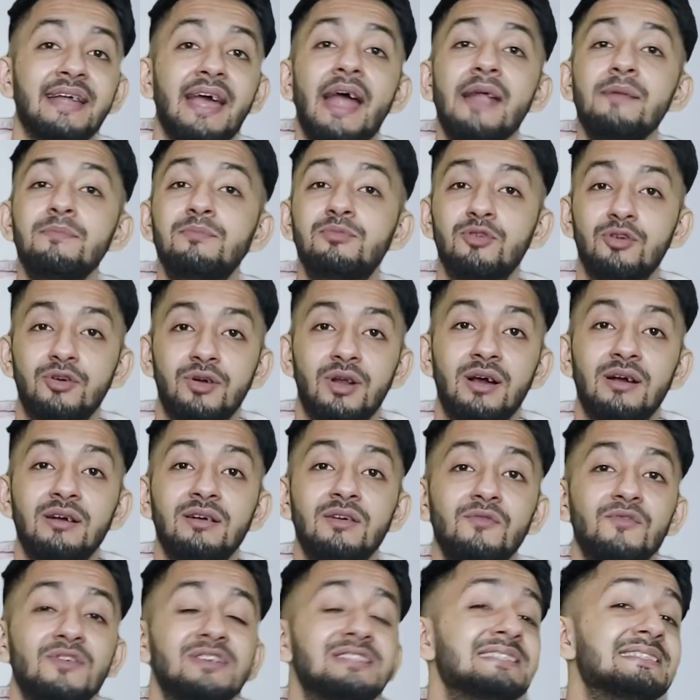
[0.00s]
and product,
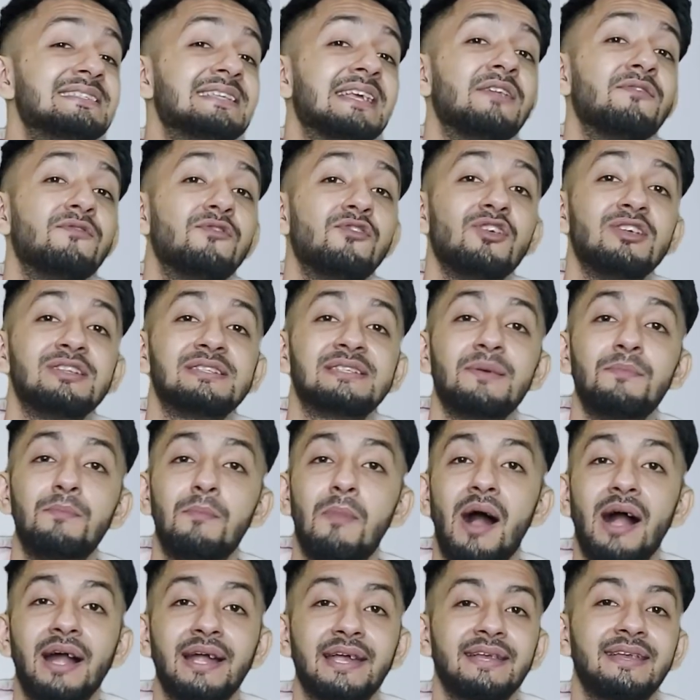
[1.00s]
which is influencer
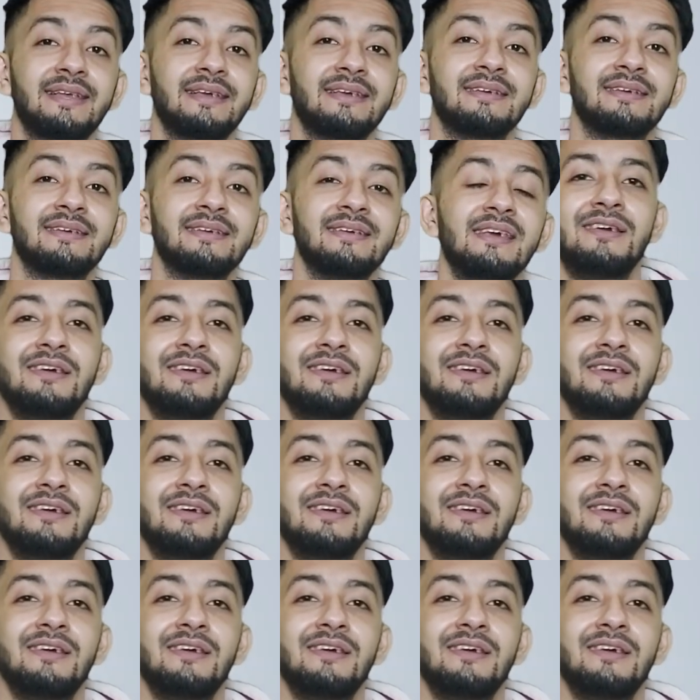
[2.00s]
marketing.